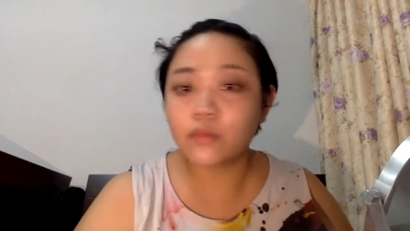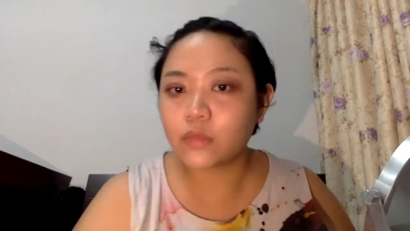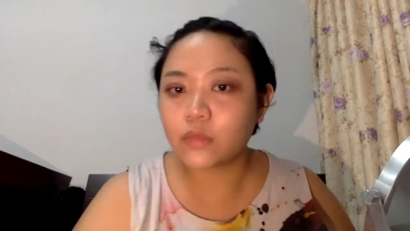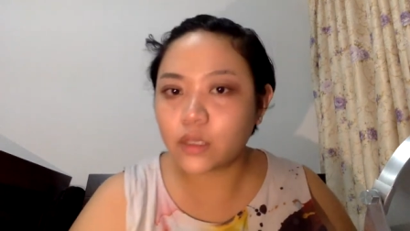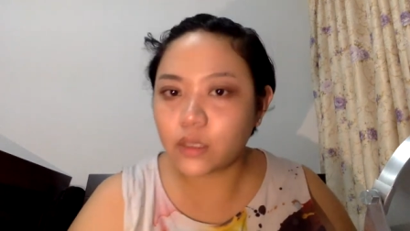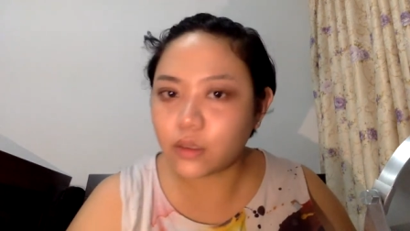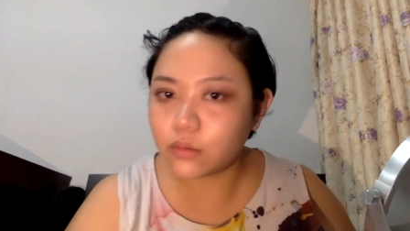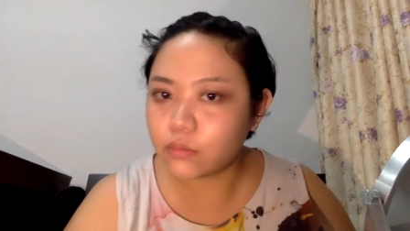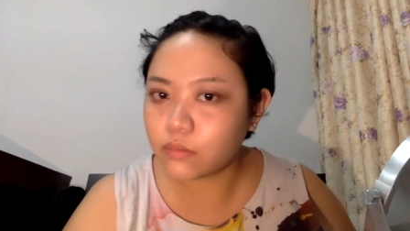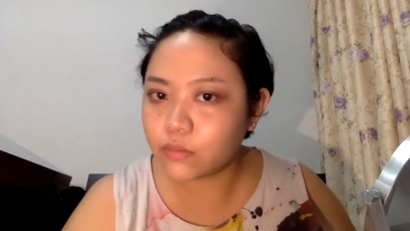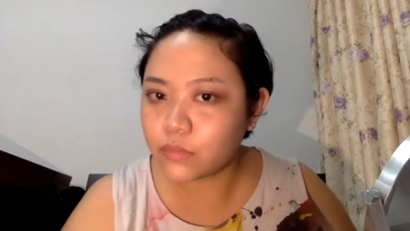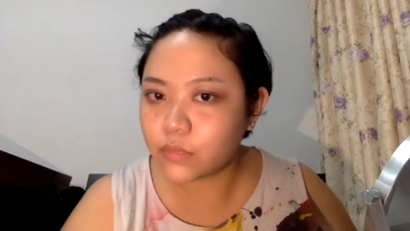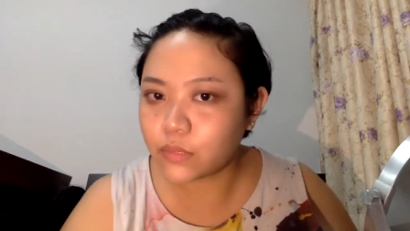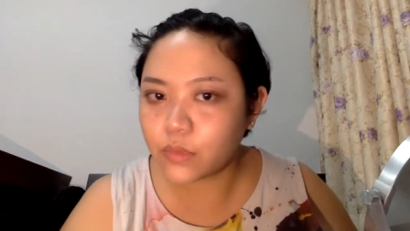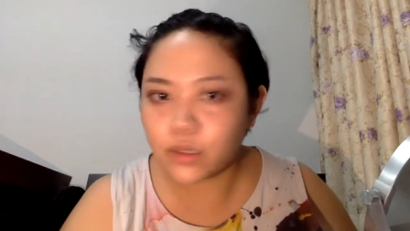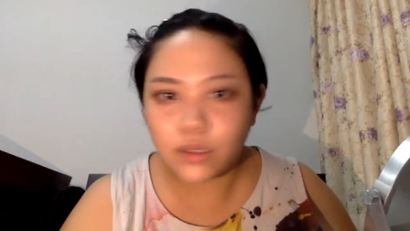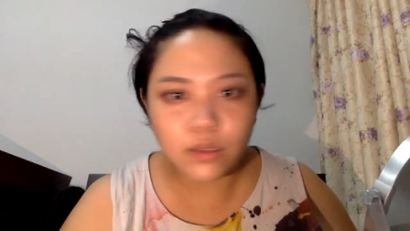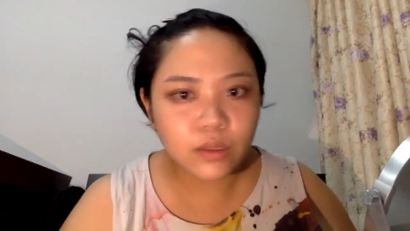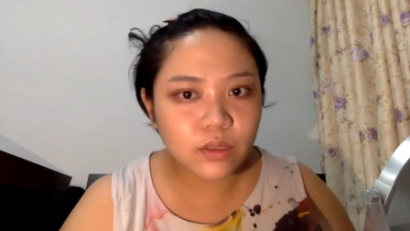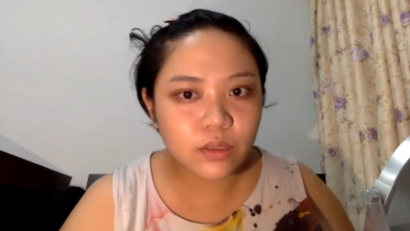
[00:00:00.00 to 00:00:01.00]
Okay,
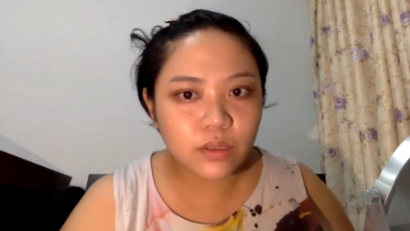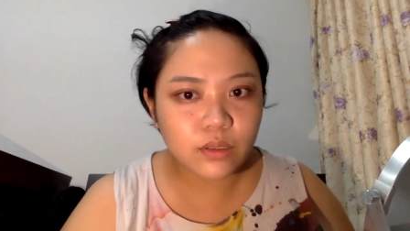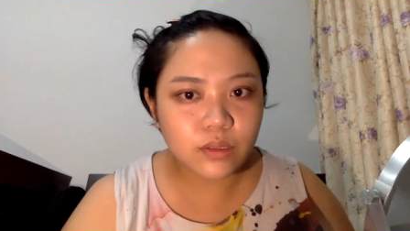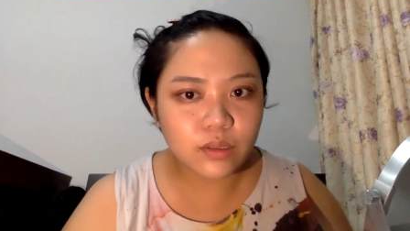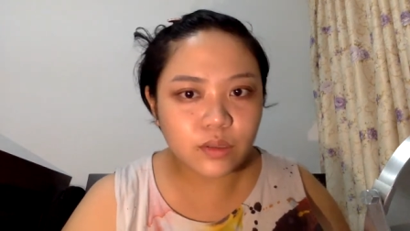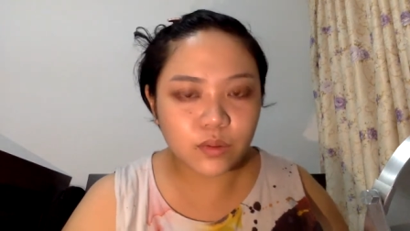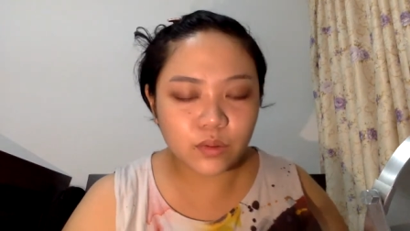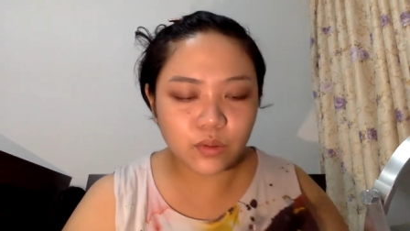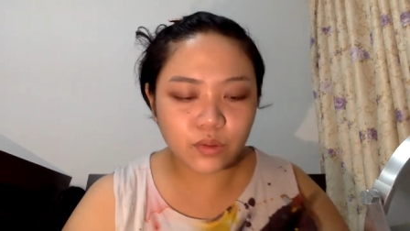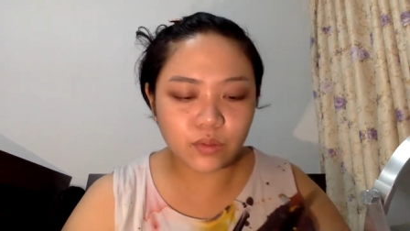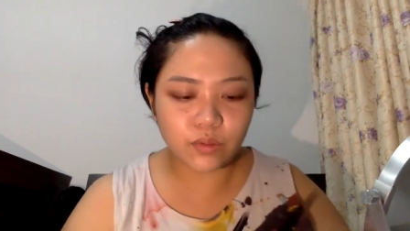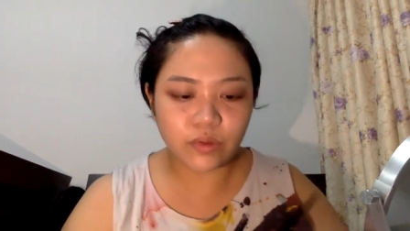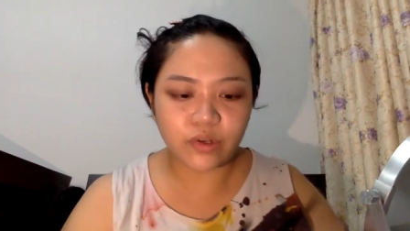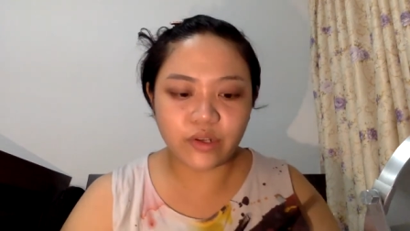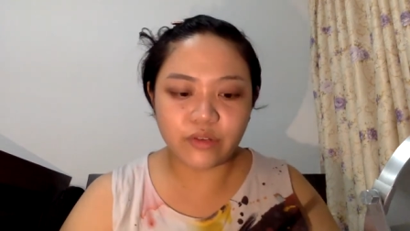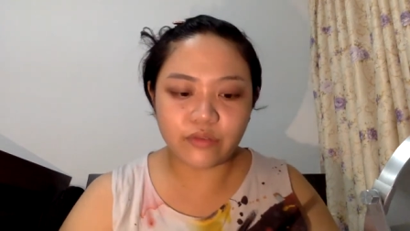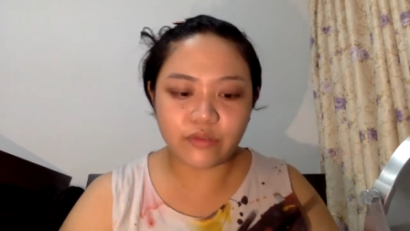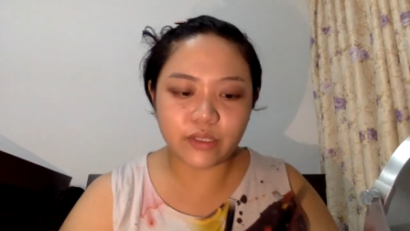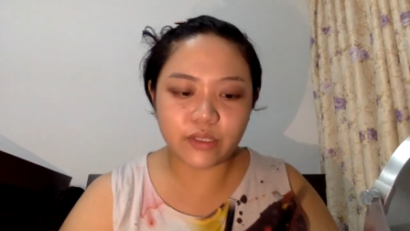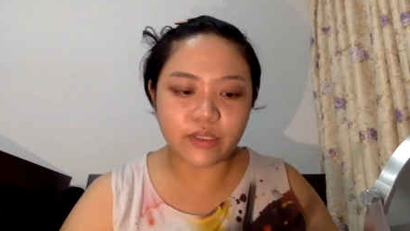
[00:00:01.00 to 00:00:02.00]
so don't
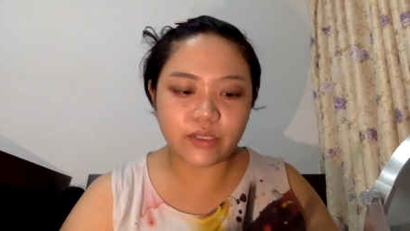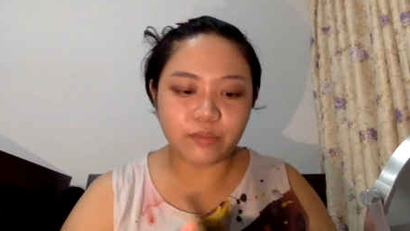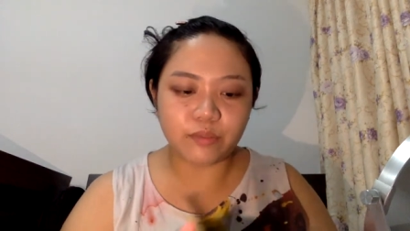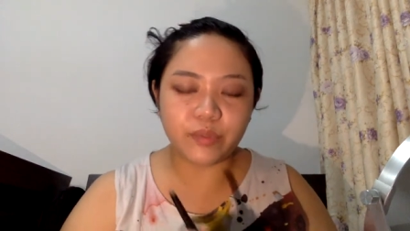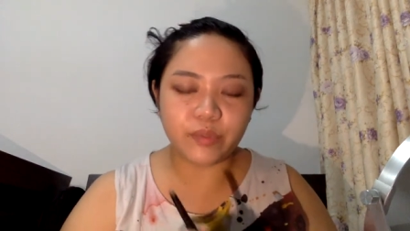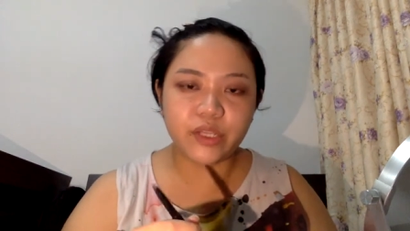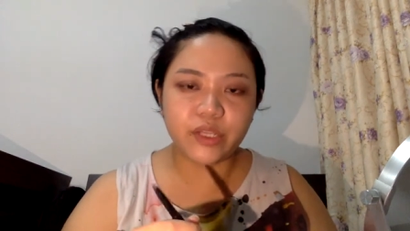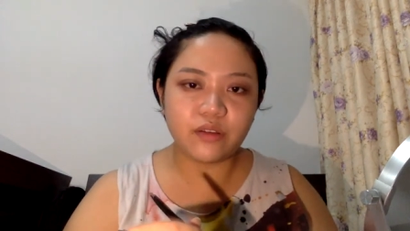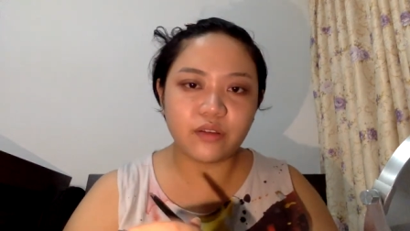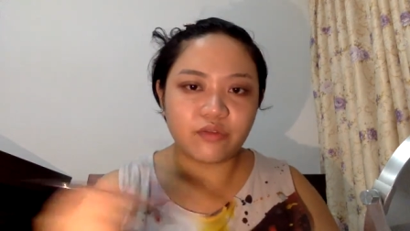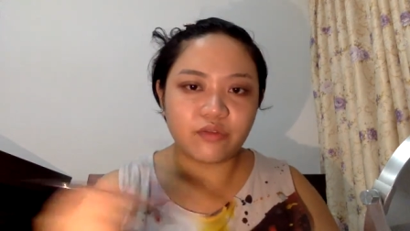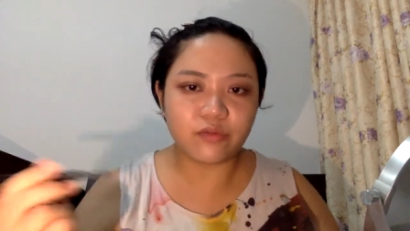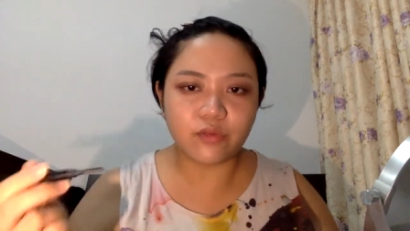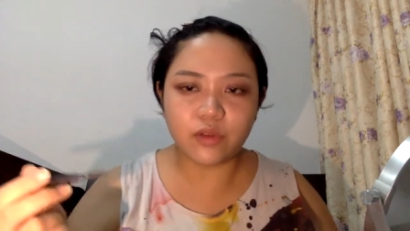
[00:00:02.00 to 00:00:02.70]
worry if if it